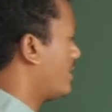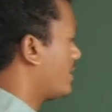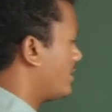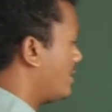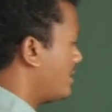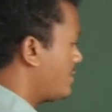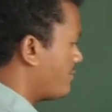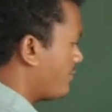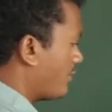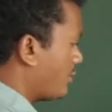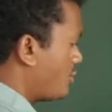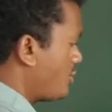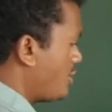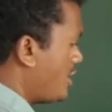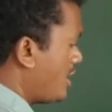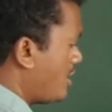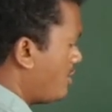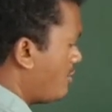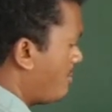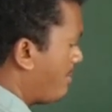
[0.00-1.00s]
This first
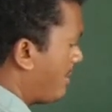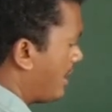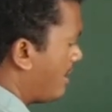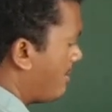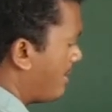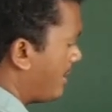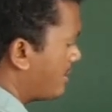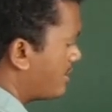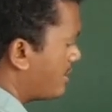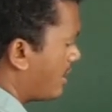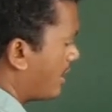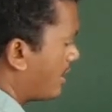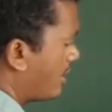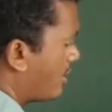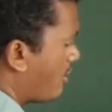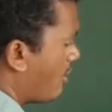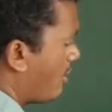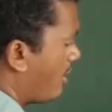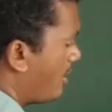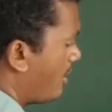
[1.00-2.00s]
A group elements are
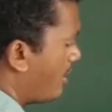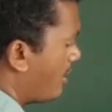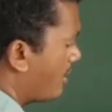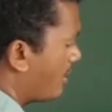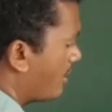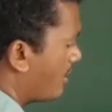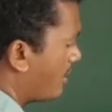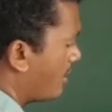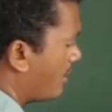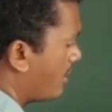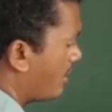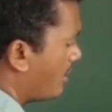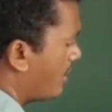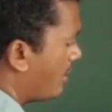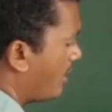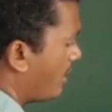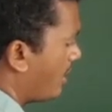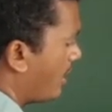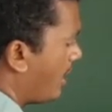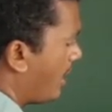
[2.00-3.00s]
called
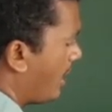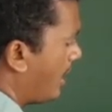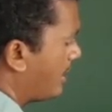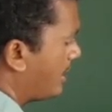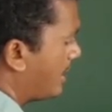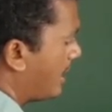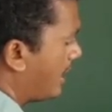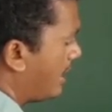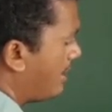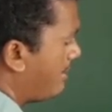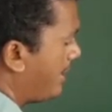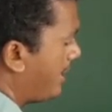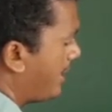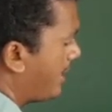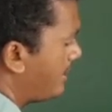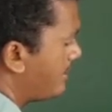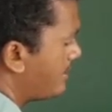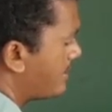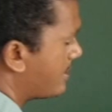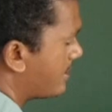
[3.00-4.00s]
alkali
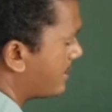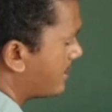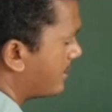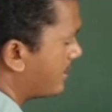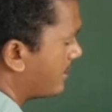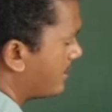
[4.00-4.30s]
metals,